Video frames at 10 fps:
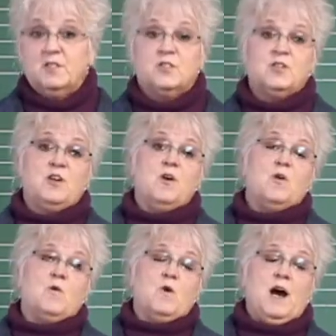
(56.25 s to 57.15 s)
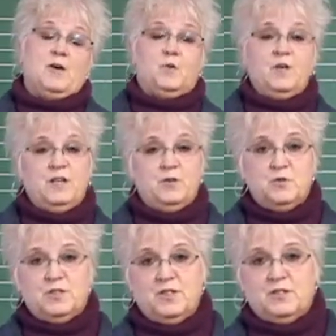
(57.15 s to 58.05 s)
So, how do we
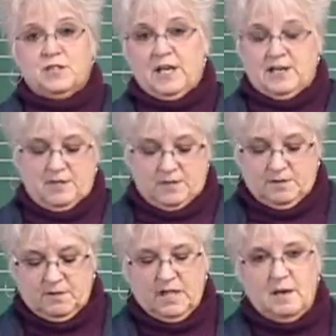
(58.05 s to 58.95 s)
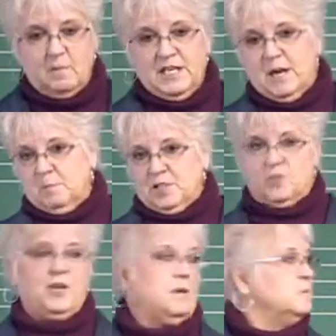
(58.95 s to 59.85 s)
use these dice? Let me
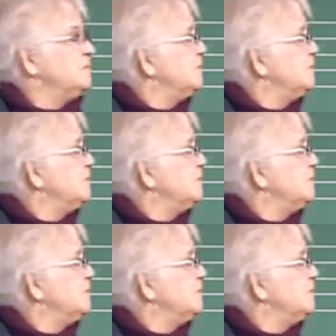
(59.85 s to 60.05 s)
demonstrate.